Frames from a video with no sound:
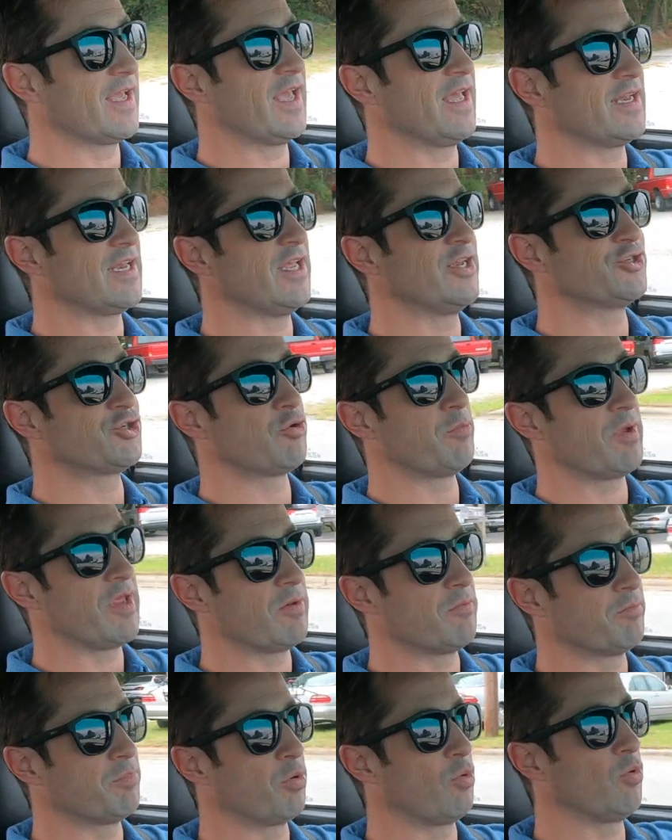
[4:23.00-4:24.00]
at
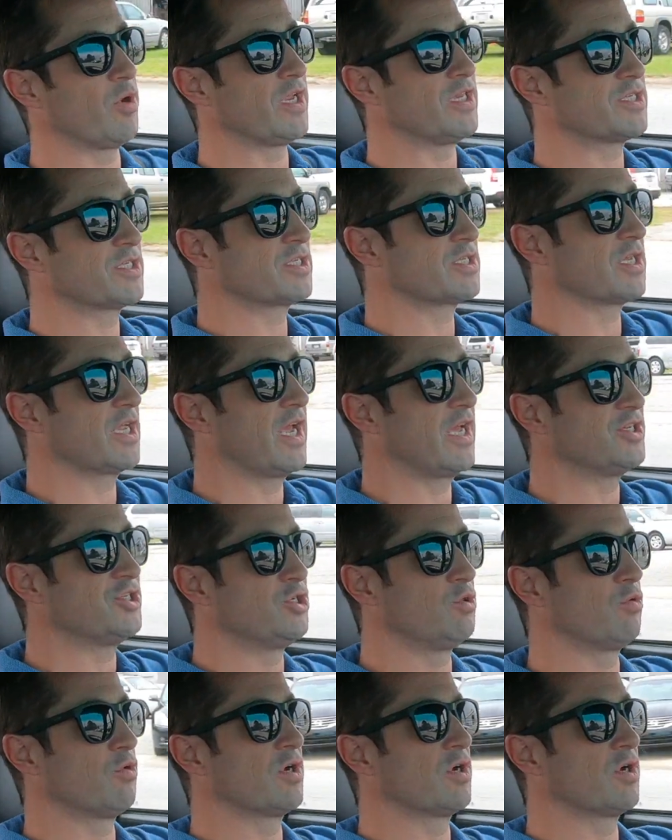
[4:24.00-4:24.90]
intermittent points as you